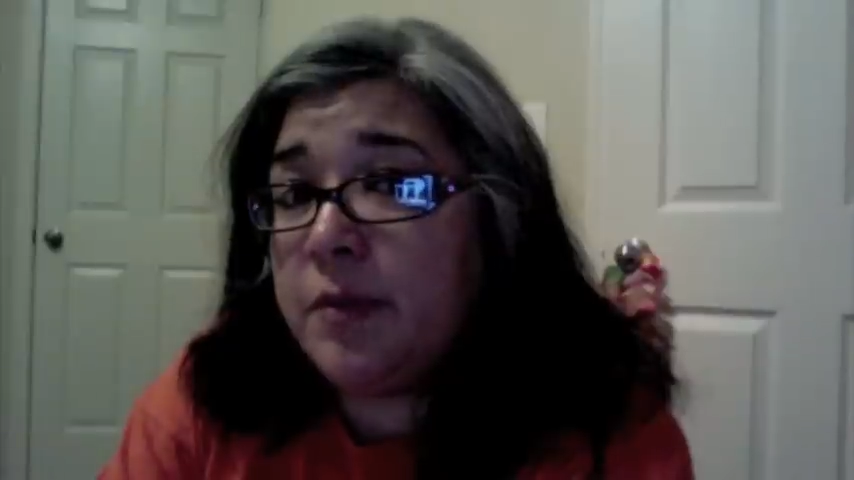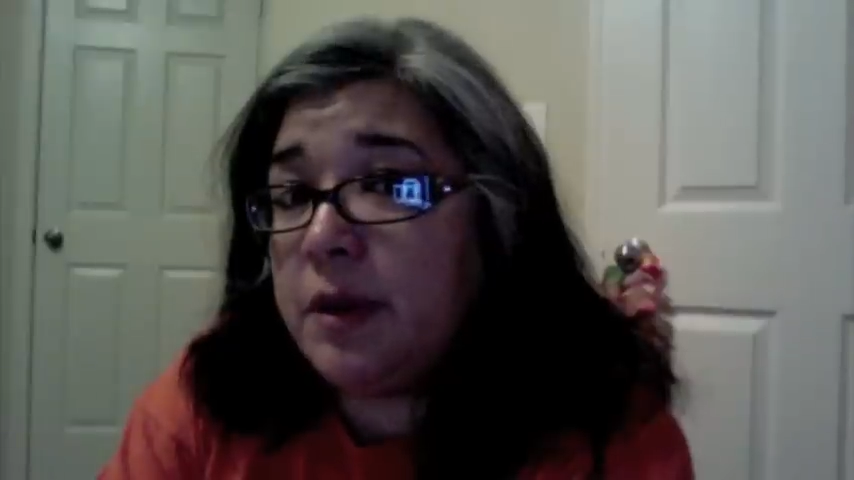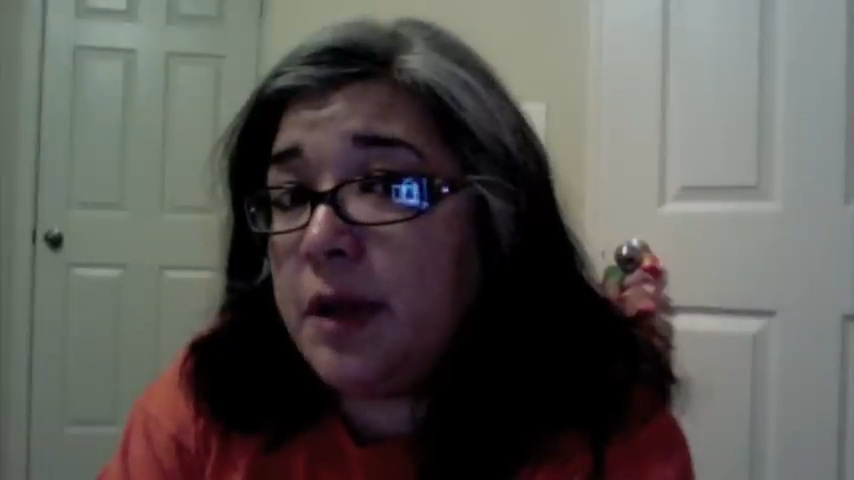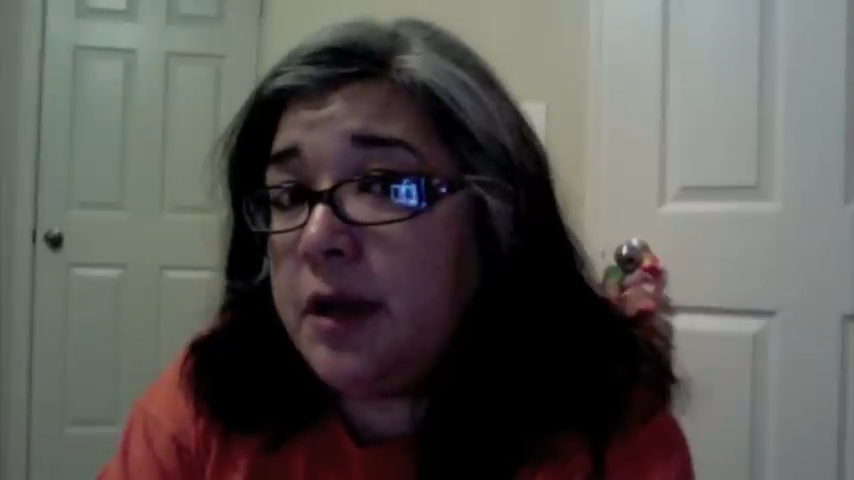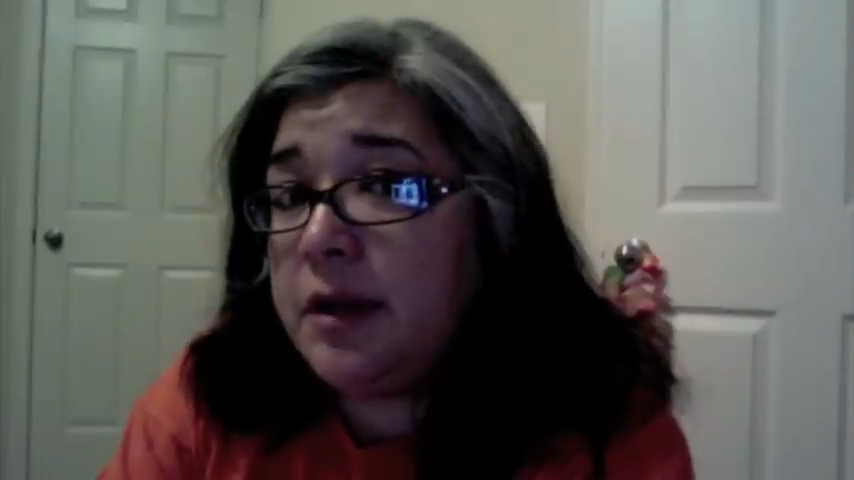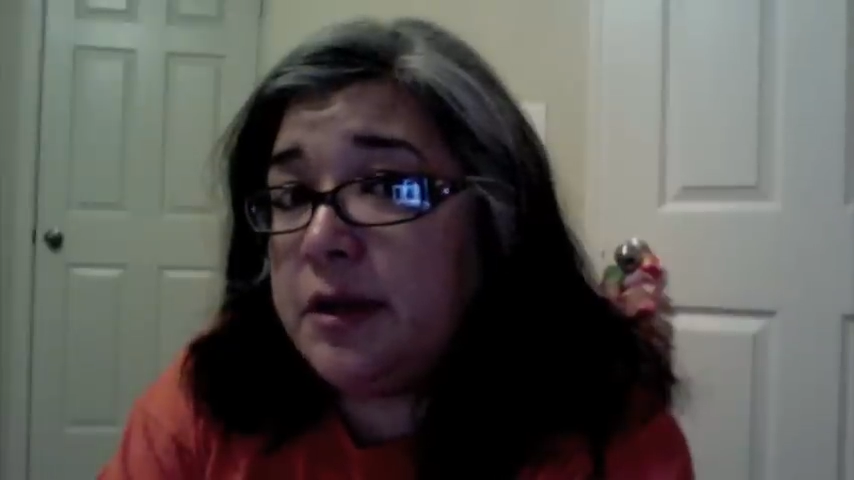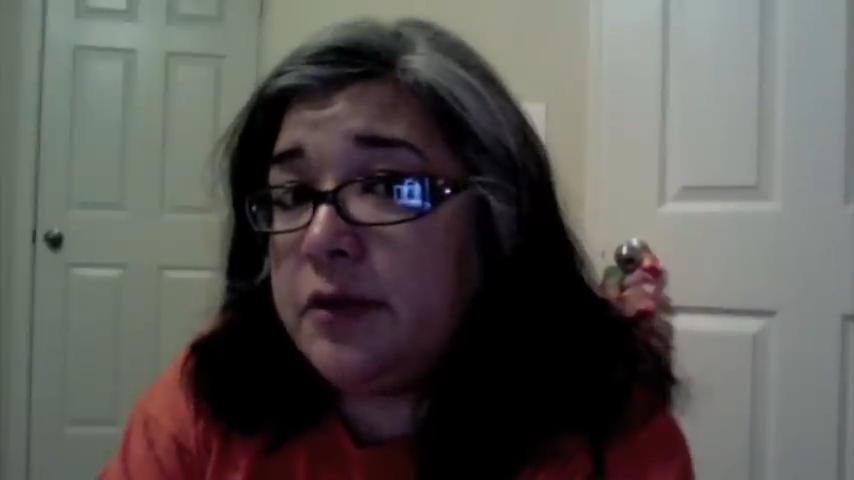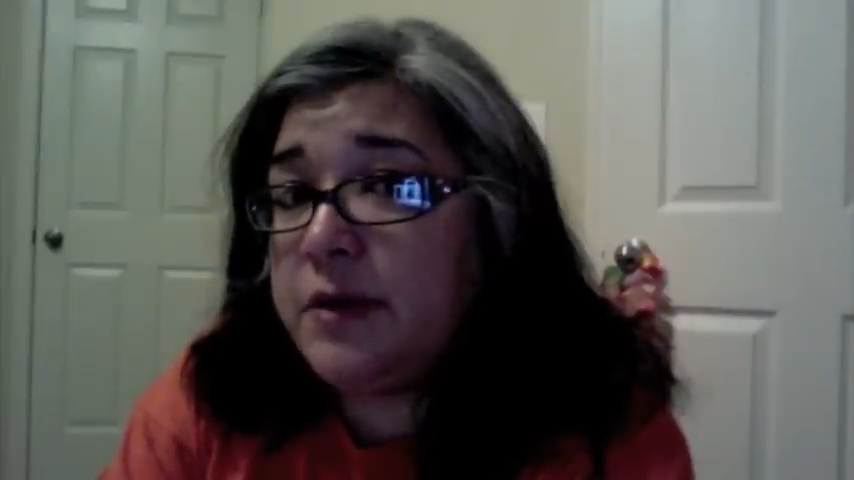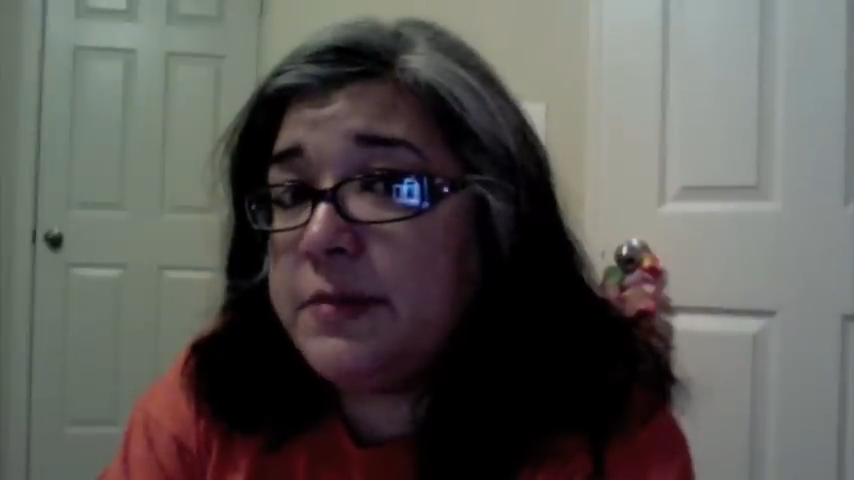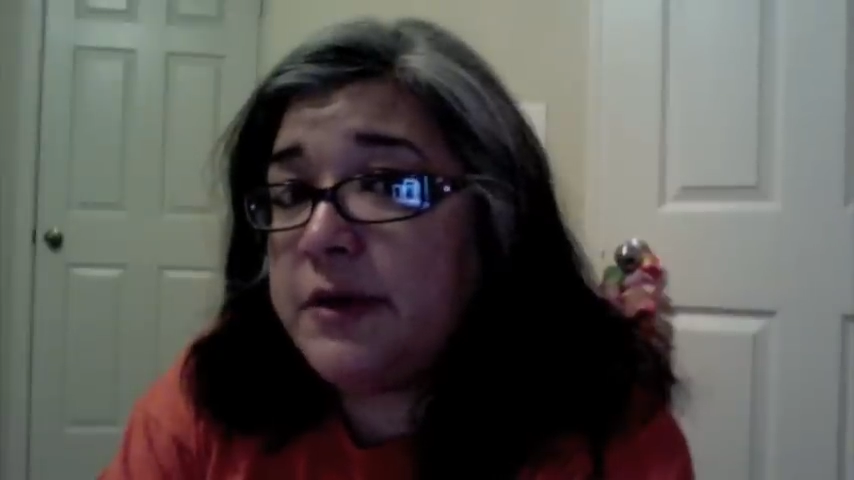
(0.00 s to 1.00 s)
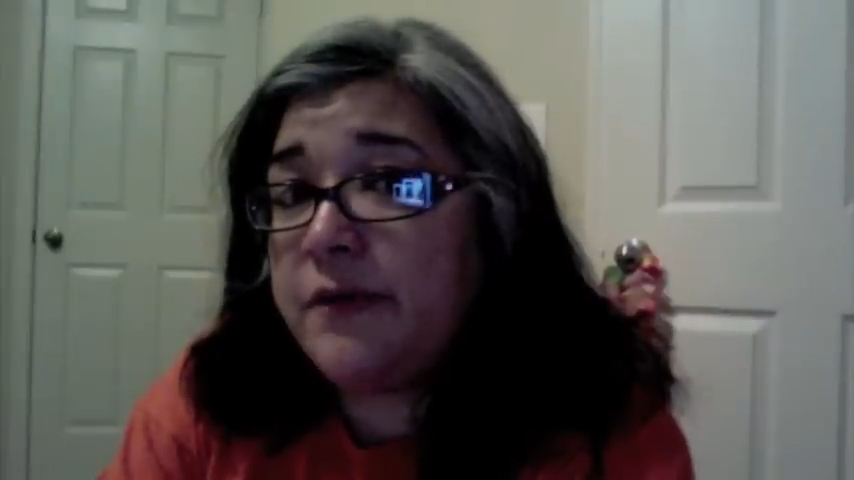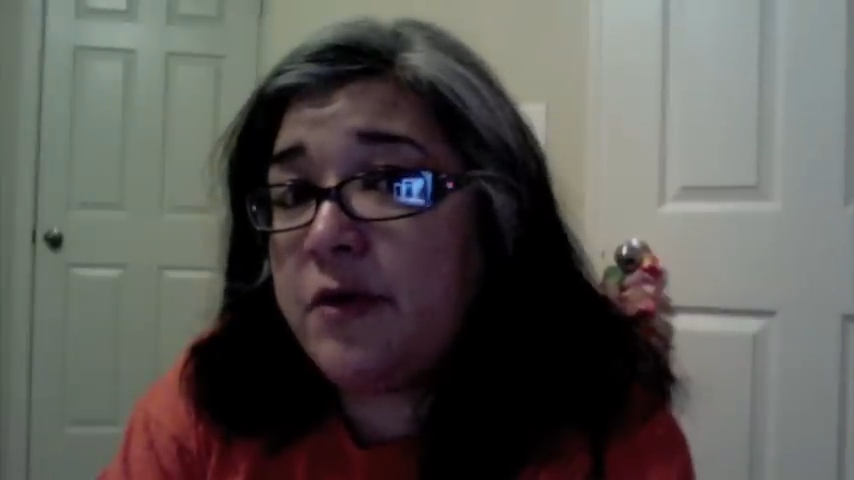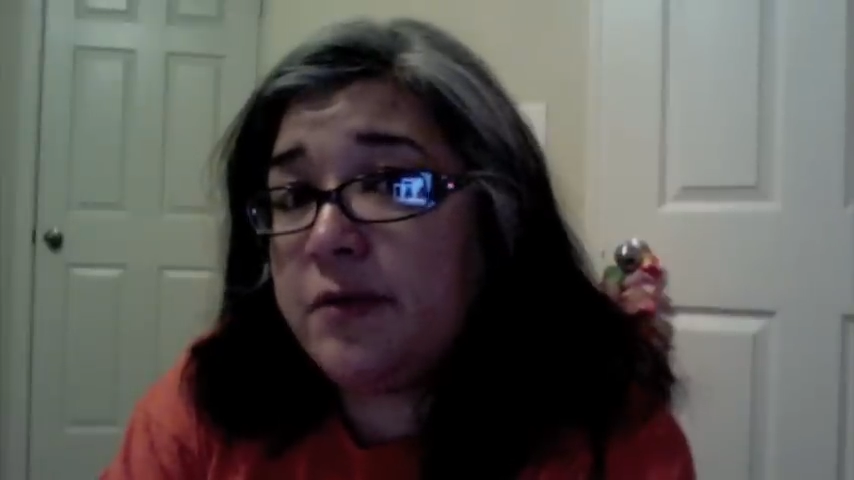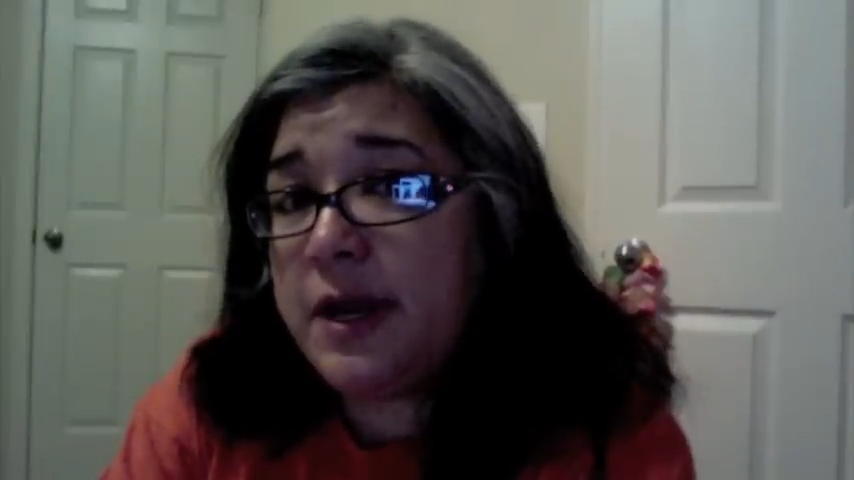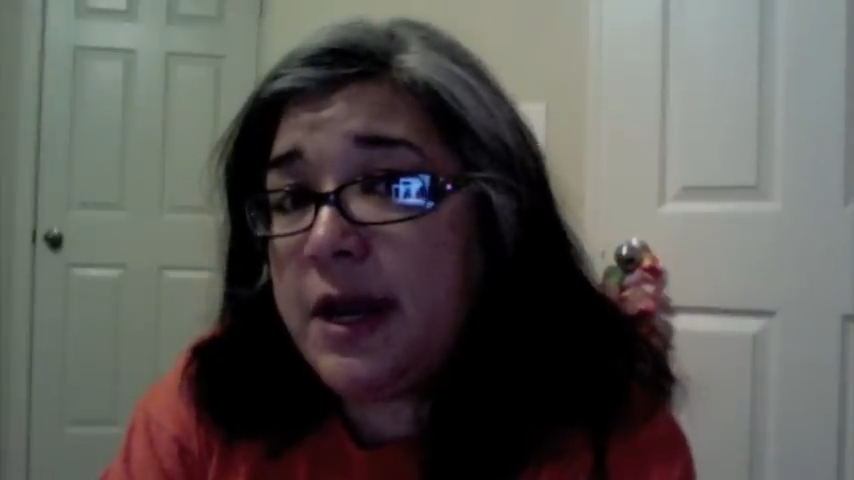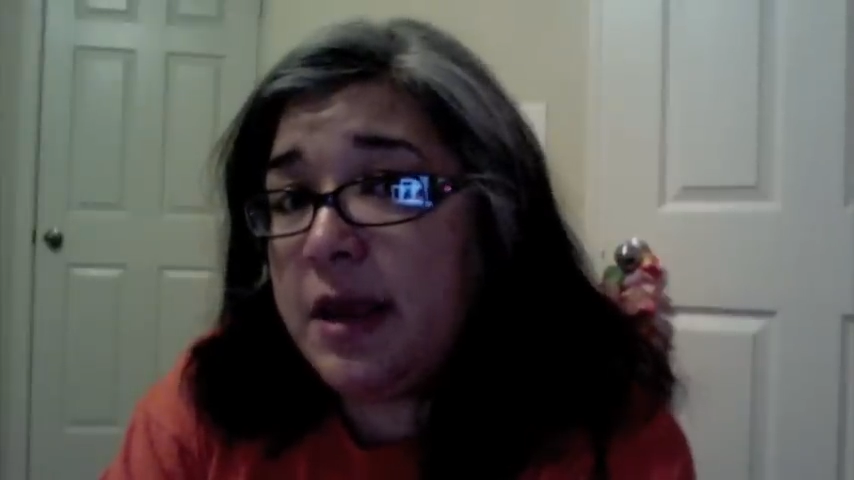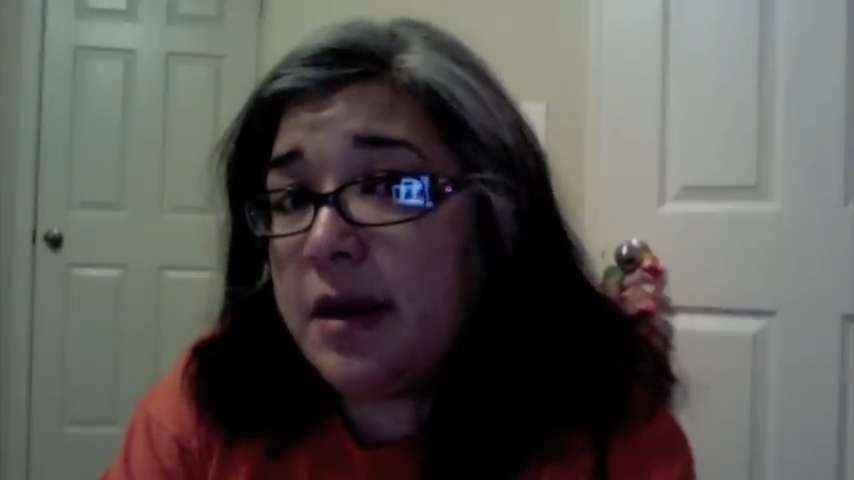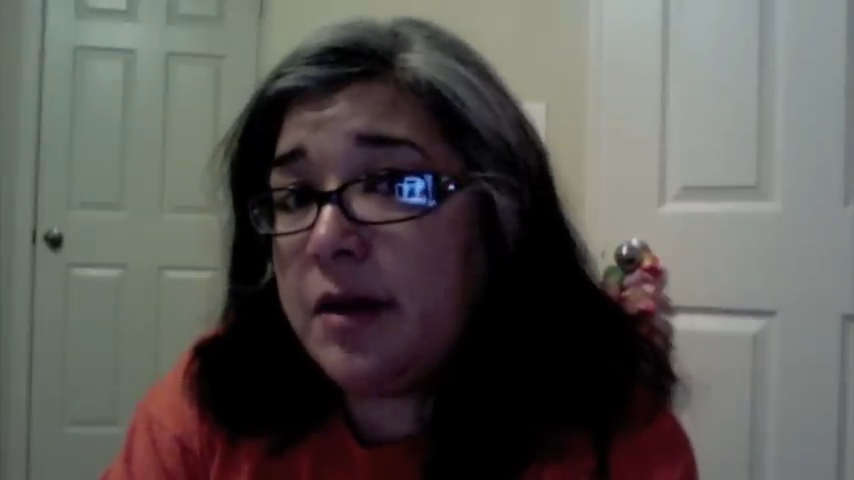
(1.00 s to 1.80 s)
a lot of the dreams I've already